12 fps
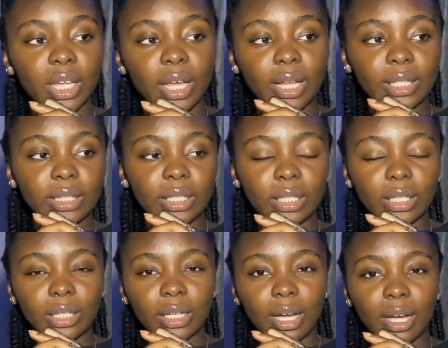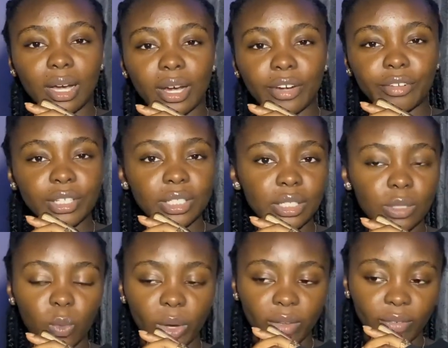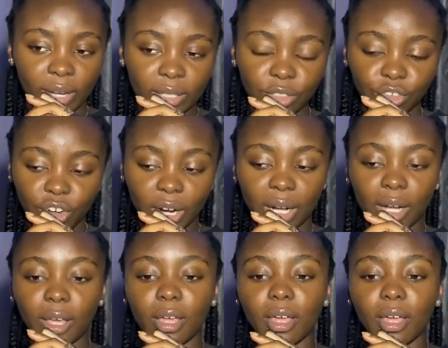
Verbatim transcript: at the car racing, whatever, at the track.